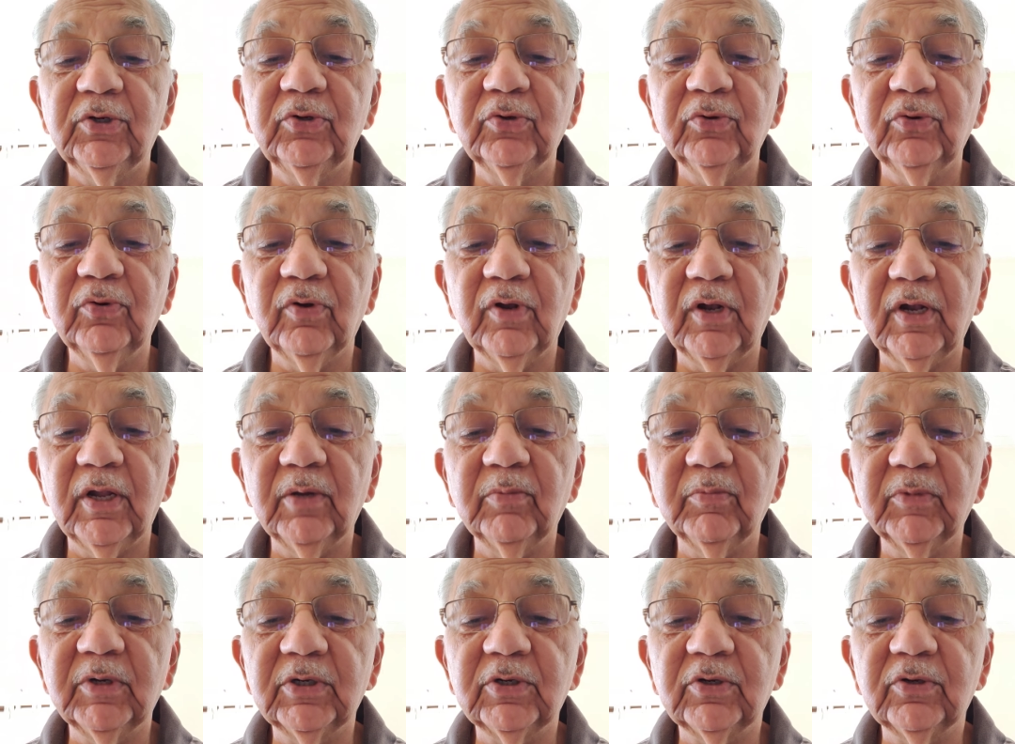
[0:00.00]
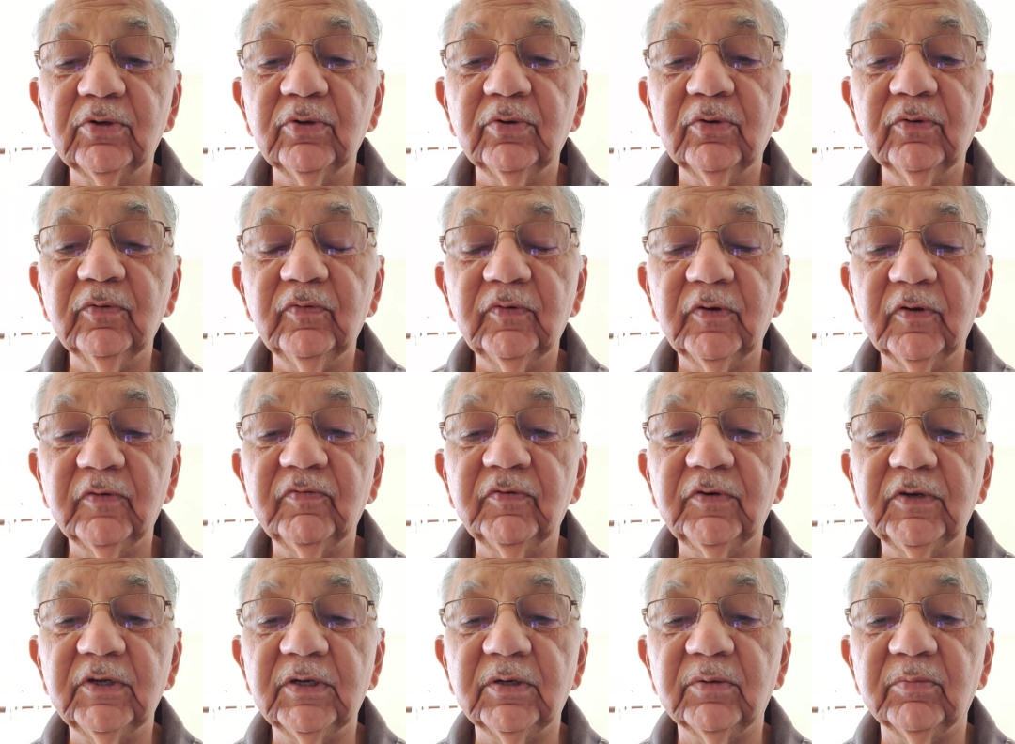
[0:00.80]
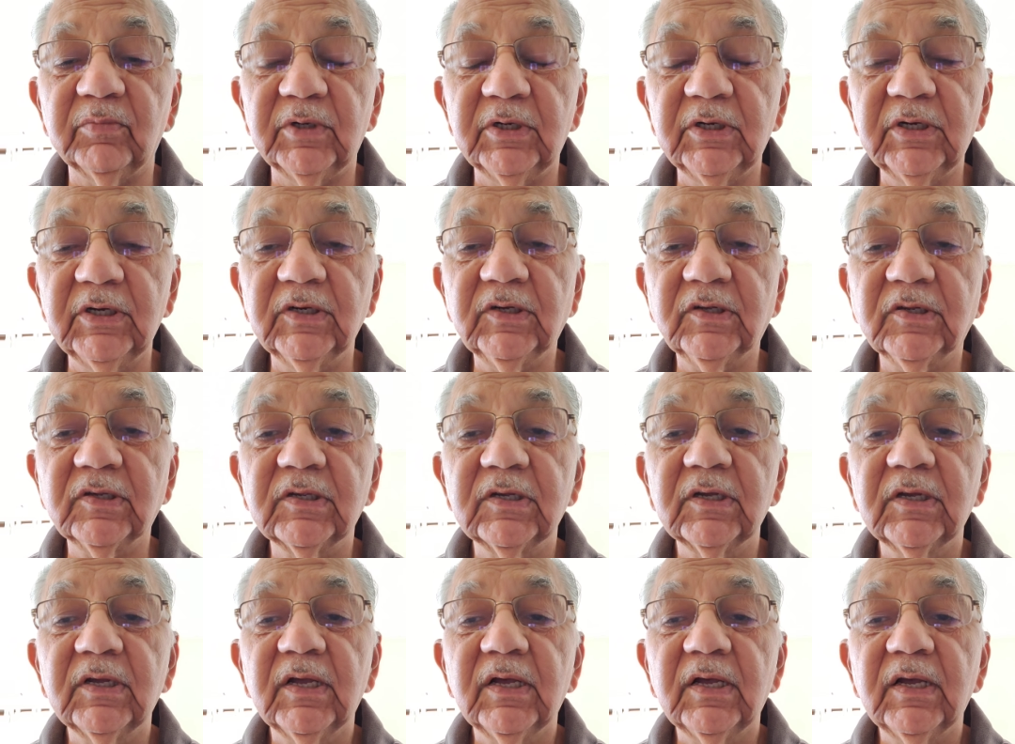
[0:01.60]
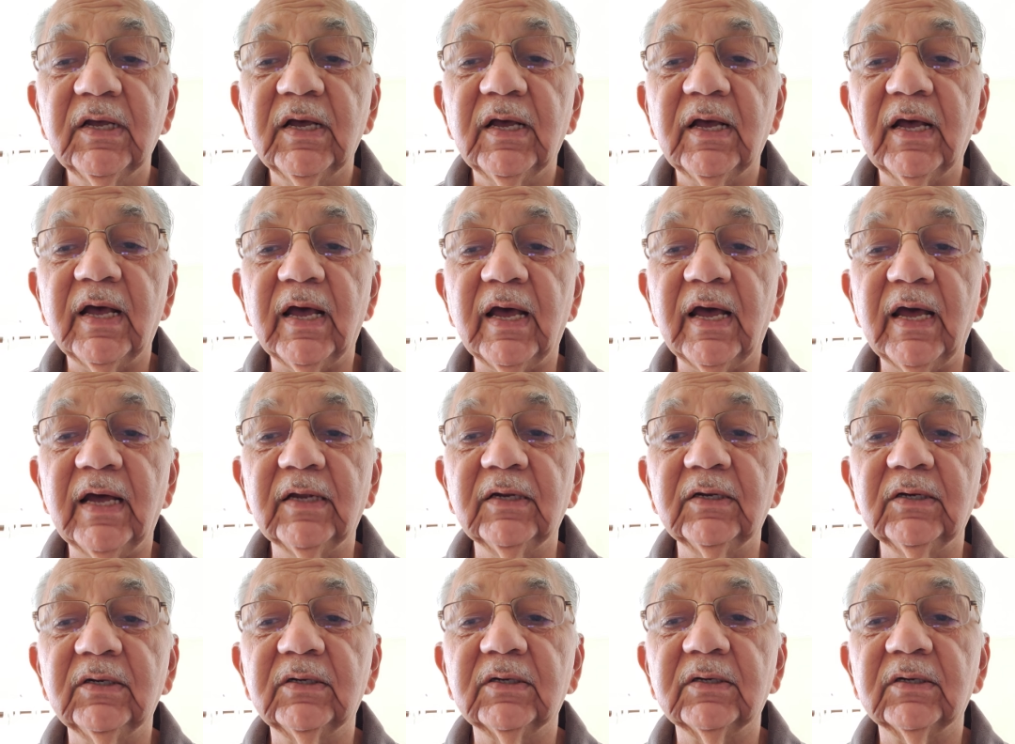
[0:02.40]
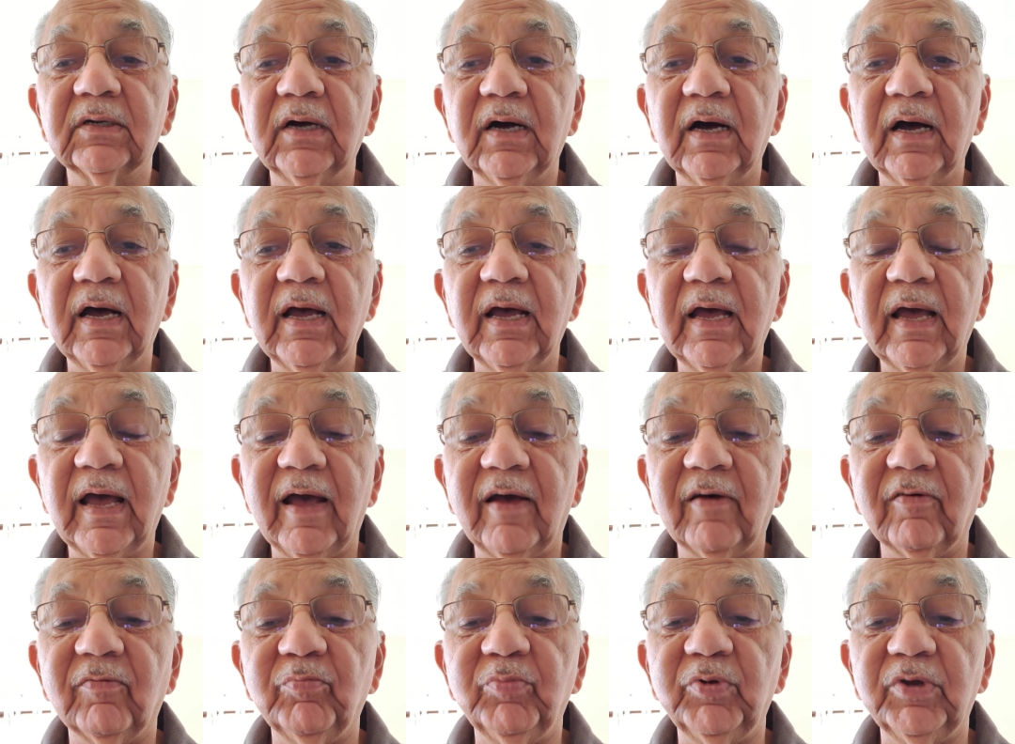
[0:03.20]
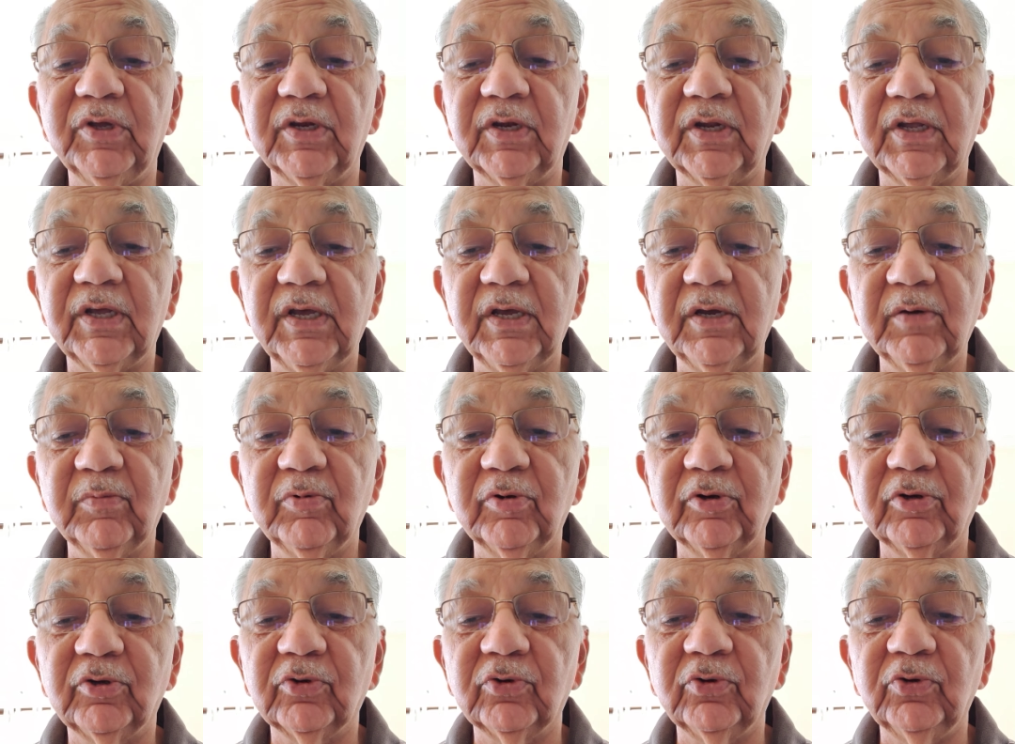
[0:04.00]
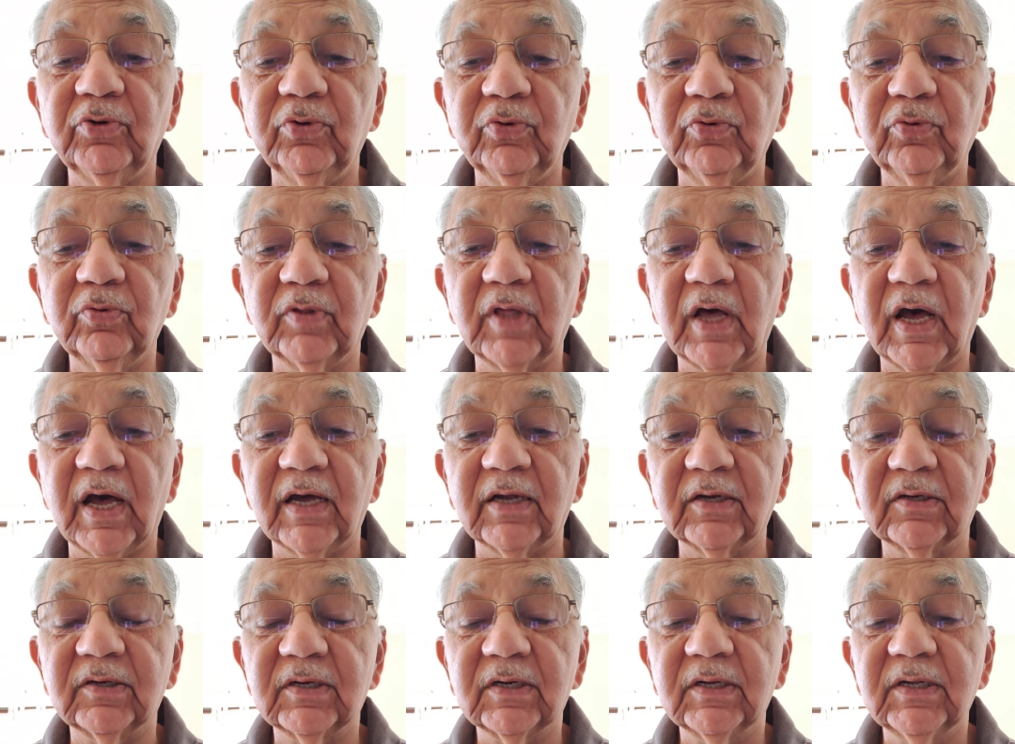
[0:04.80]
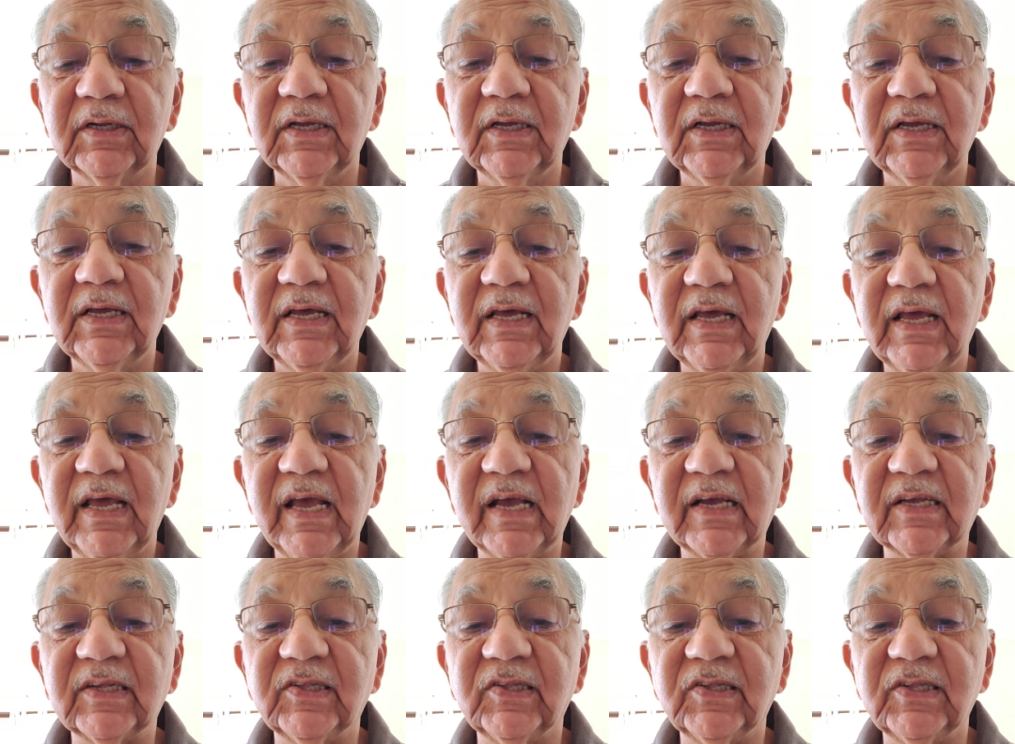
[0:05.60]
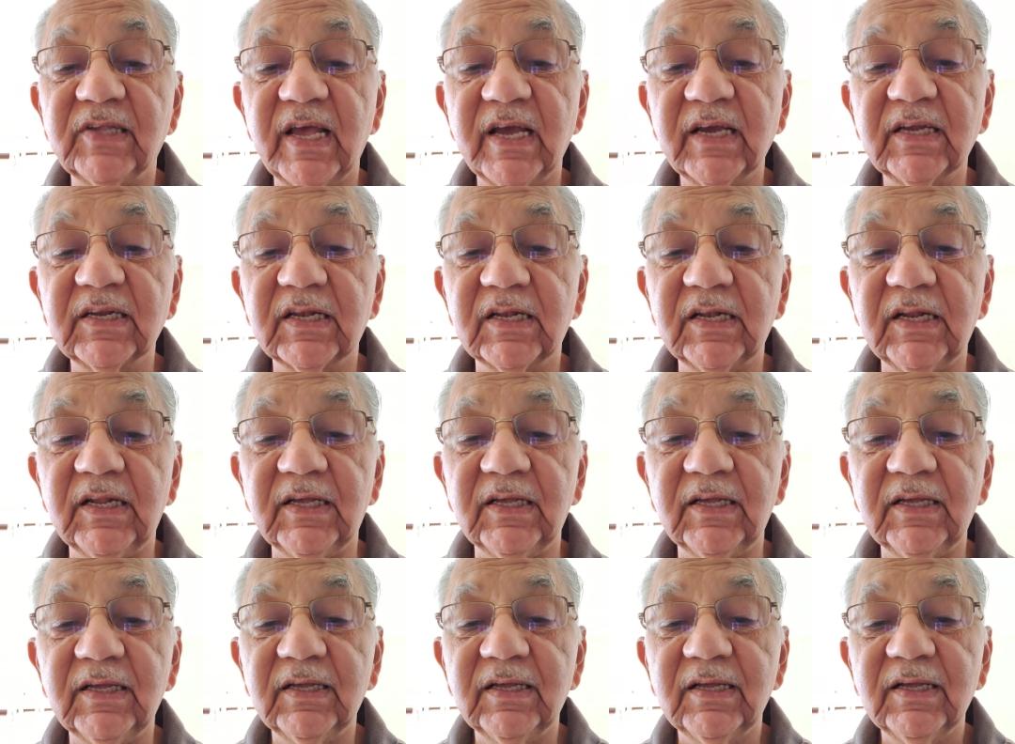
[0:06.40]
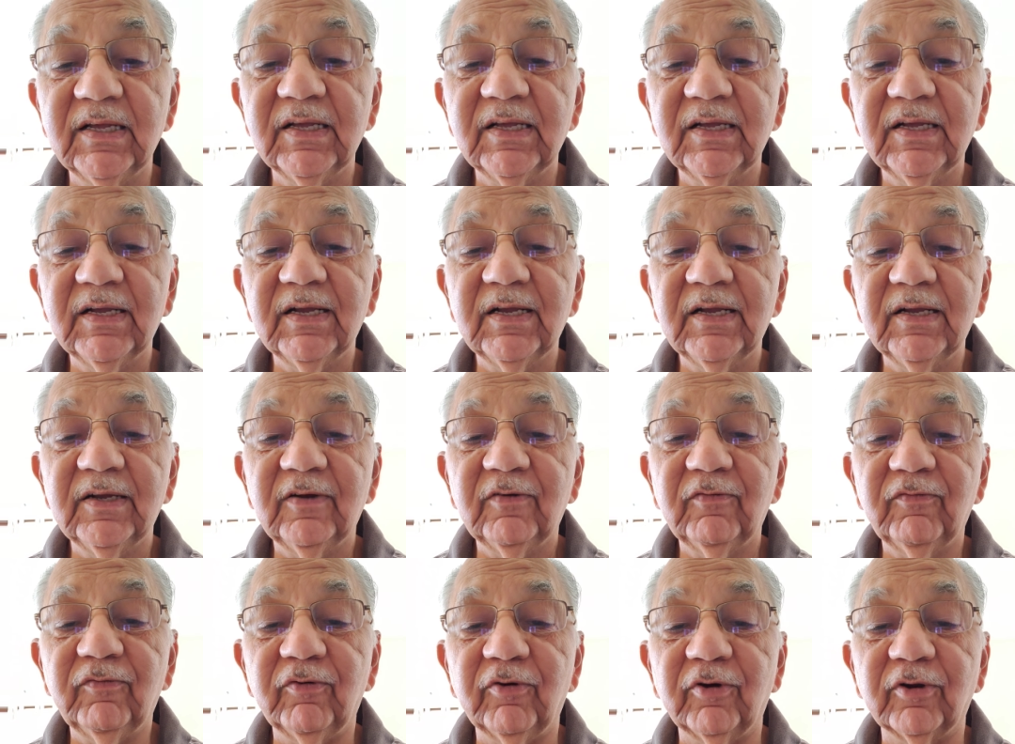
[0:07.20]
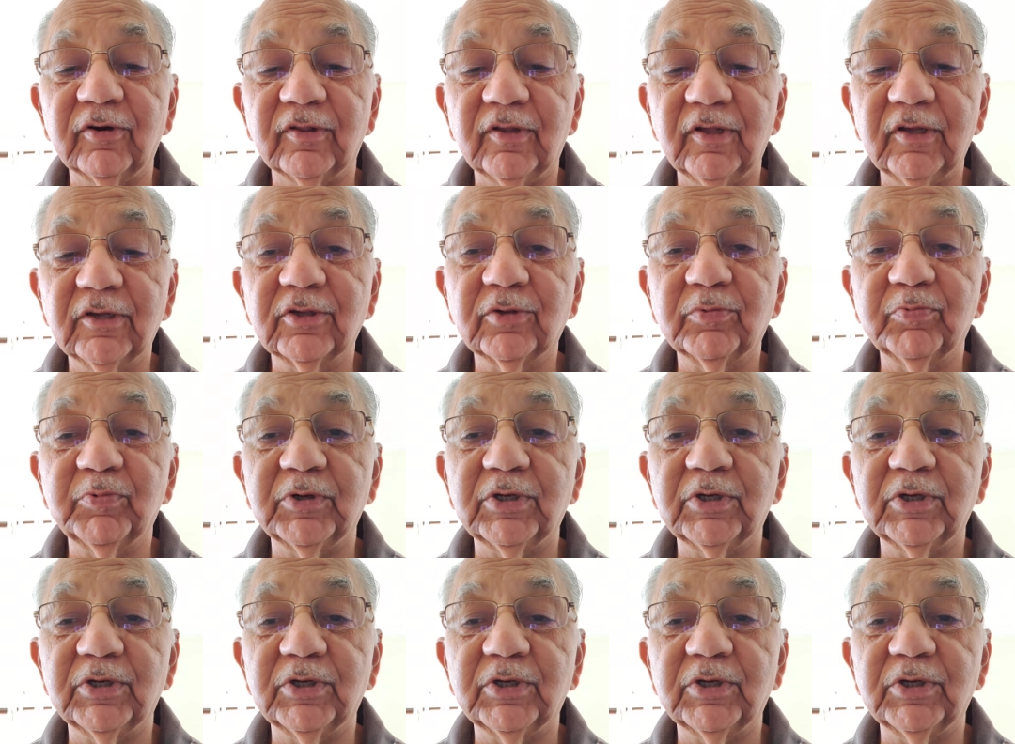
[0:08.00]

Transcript: to limit to 15 minutes, and I have been able to do that exactly for this